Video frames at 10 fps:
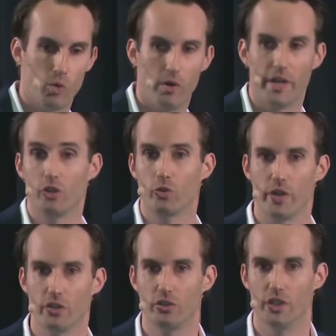
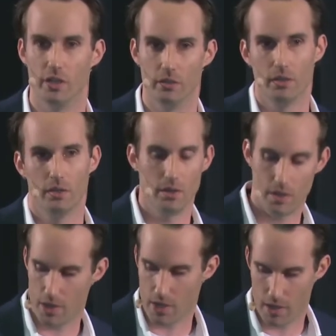increase the
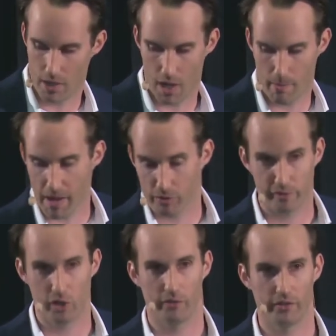amount
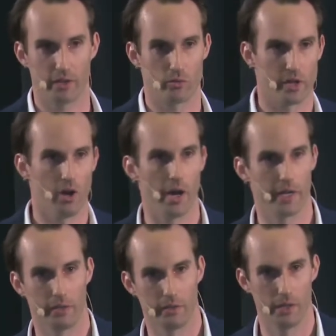of content
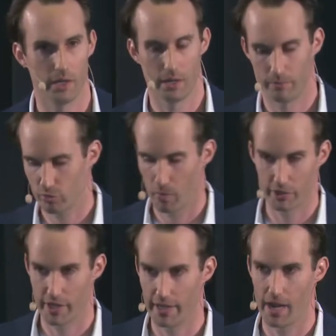regarding smart
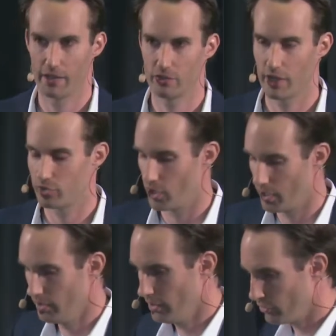data, etc.,
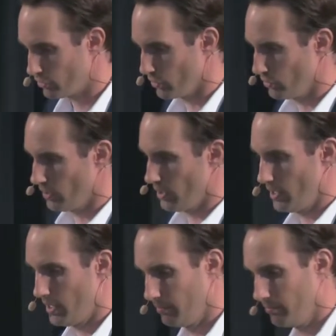
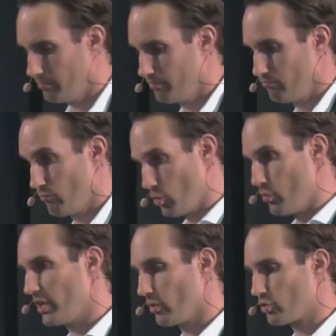to
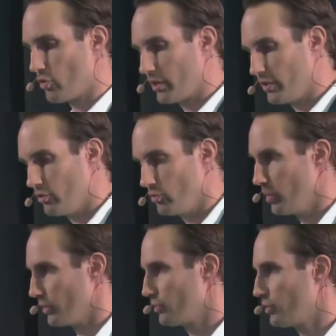reconstruct it
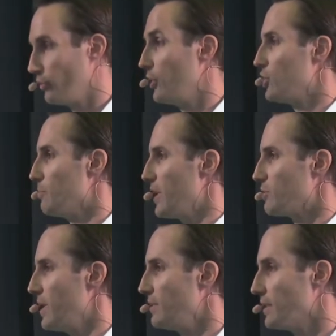towards condition-based
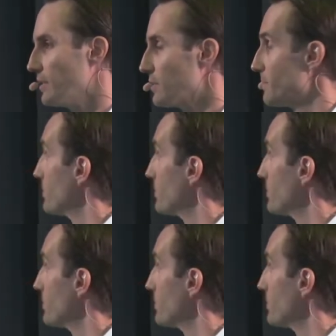maintenance.